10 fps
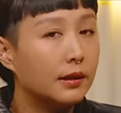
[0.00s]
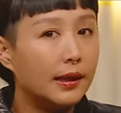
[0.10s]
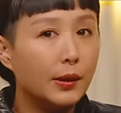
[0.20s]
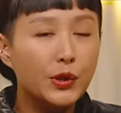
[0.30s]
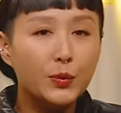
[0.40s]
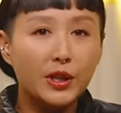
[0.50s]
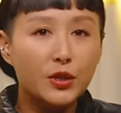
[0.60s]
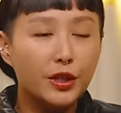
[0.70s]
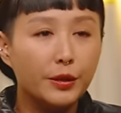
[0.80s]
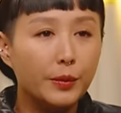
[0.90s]
Yeah, there was one
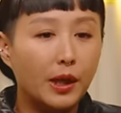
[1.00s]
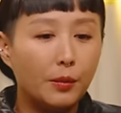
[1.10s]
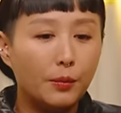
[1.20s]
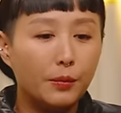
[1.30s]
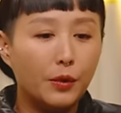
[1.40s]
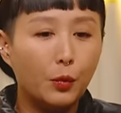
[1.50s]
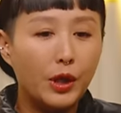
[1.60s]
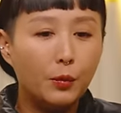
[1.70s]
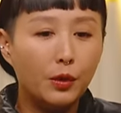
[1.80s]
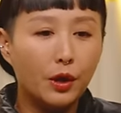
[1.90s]
trip,
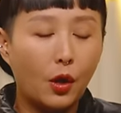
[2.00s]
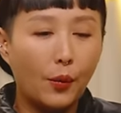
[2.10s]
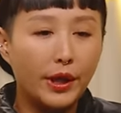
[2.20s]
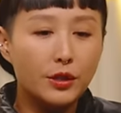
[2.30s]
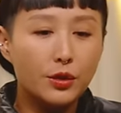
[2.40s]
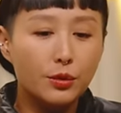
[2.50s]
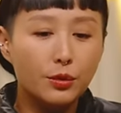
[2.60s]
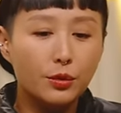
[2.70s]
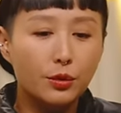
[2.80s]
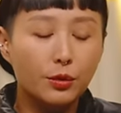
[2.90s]
we were going to